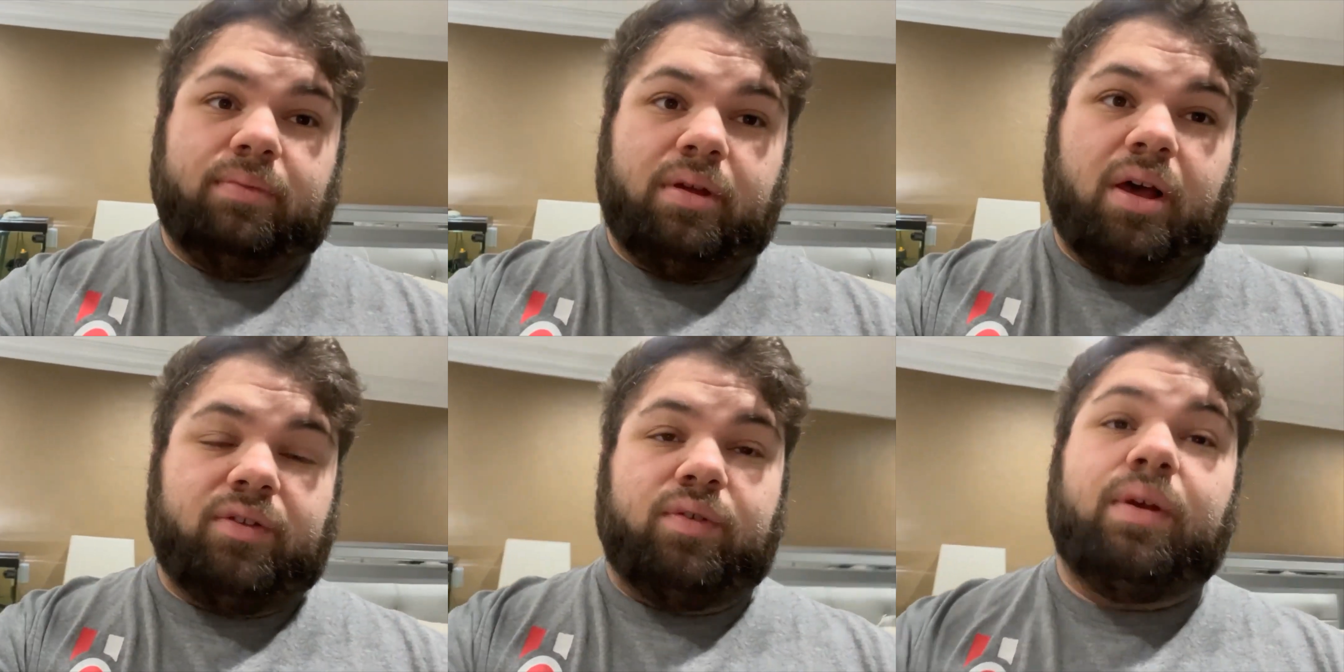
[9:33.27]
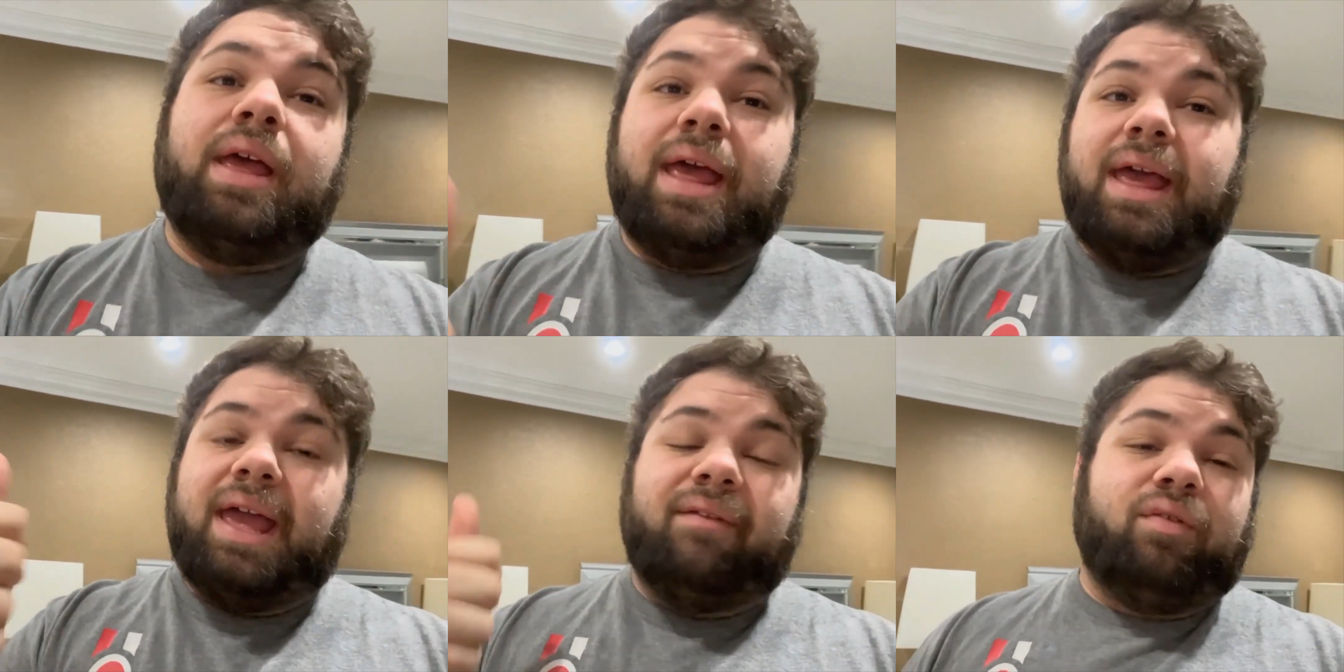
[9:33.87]
also,
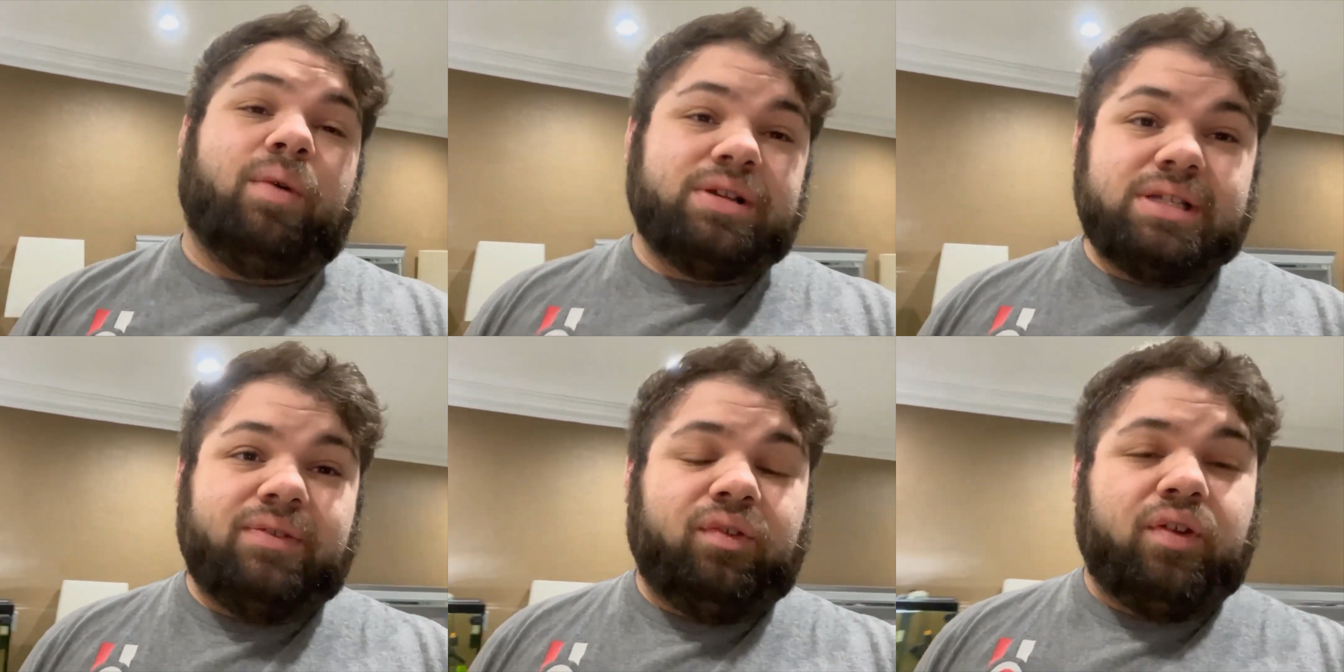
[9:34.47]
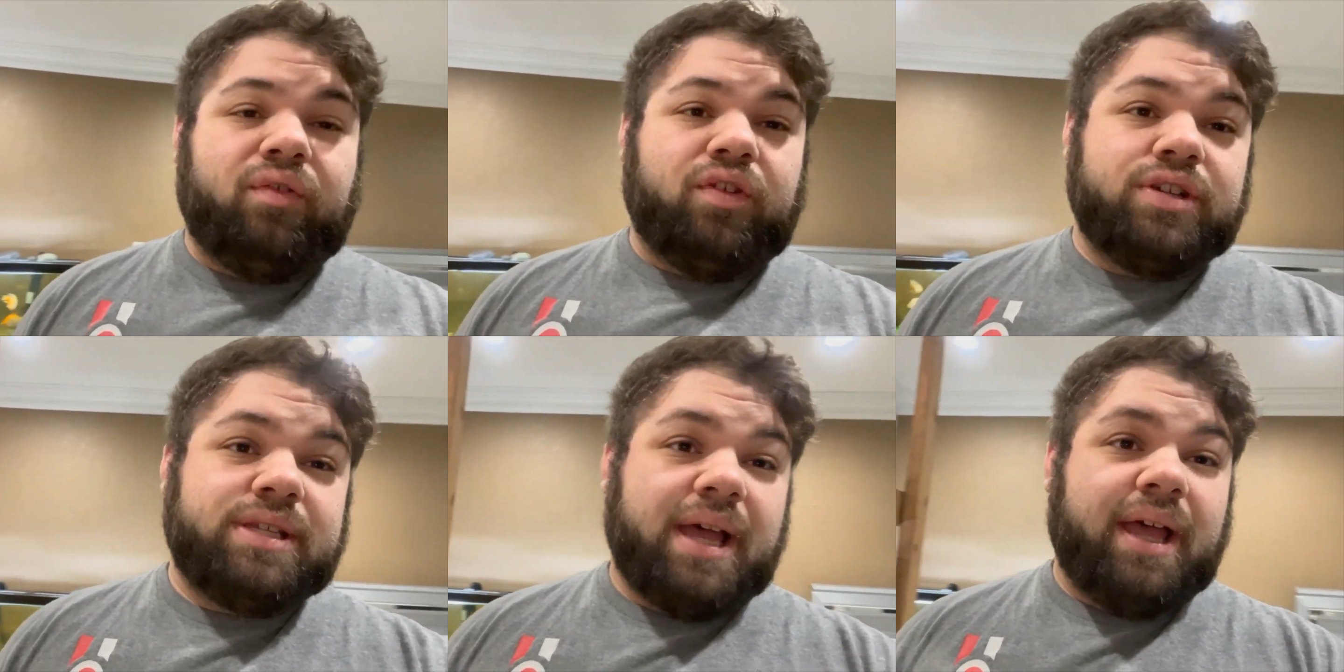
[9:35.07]
if you're watching this for the
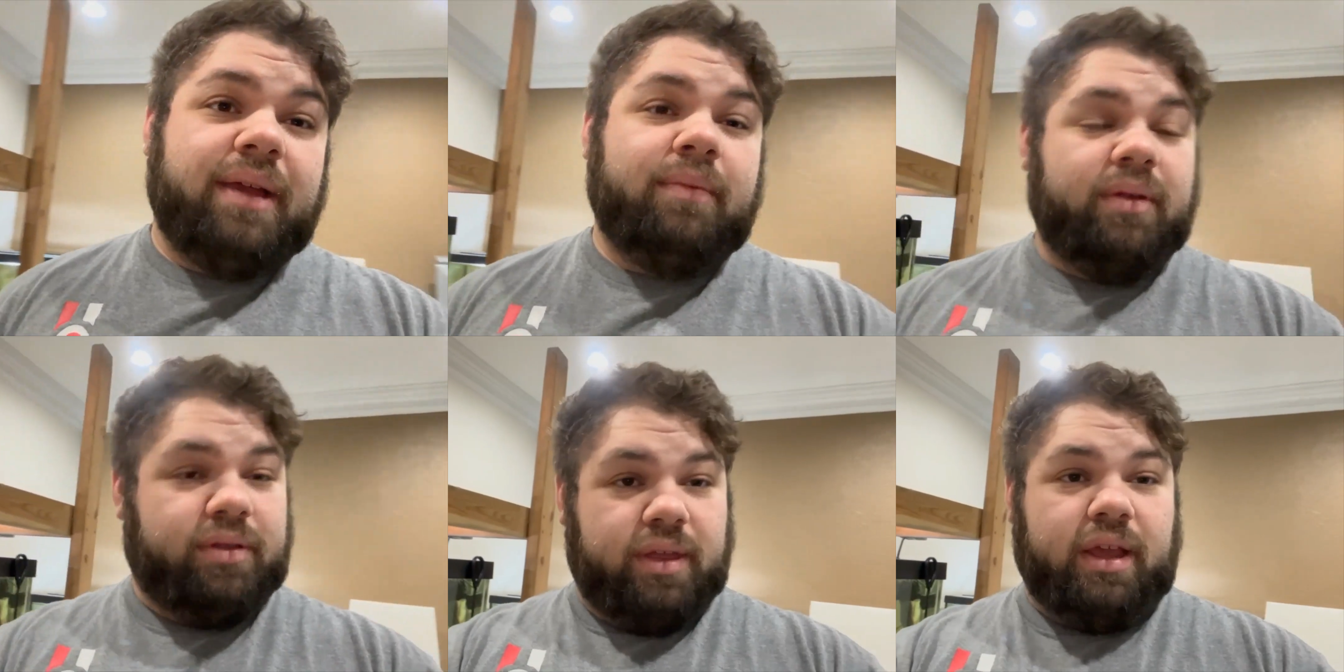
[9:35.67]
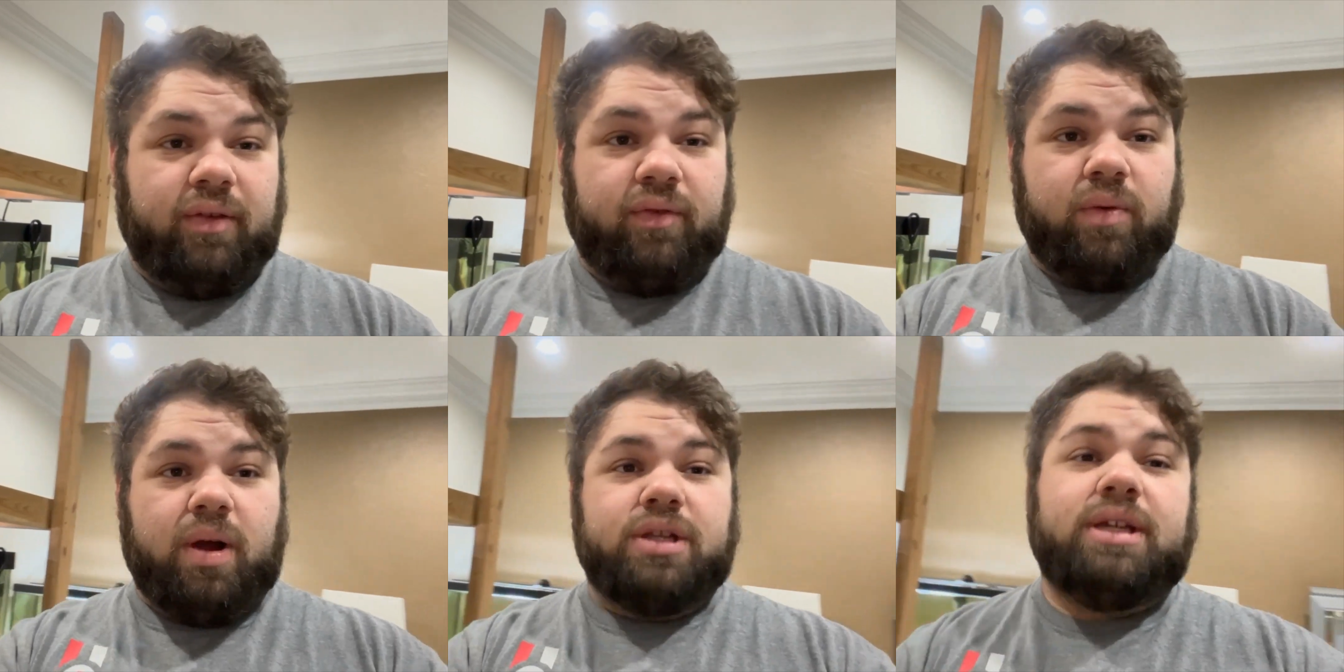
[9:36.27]
first time, thank you for
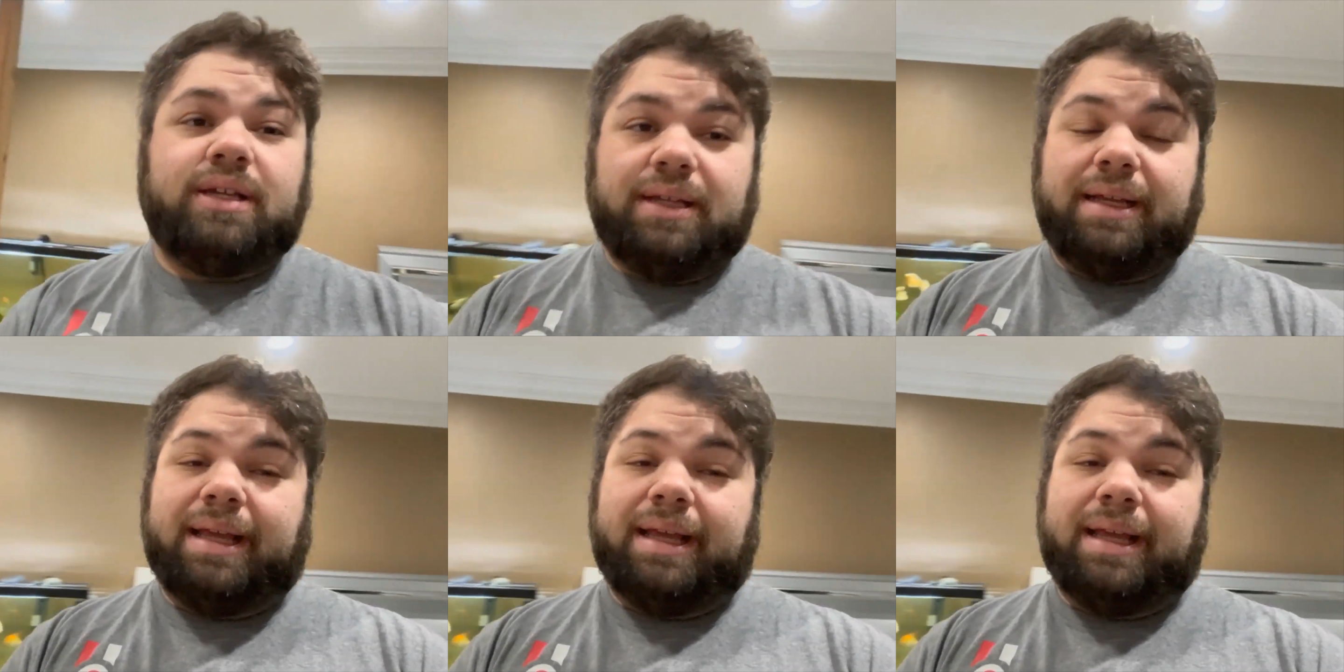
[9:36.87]
watching.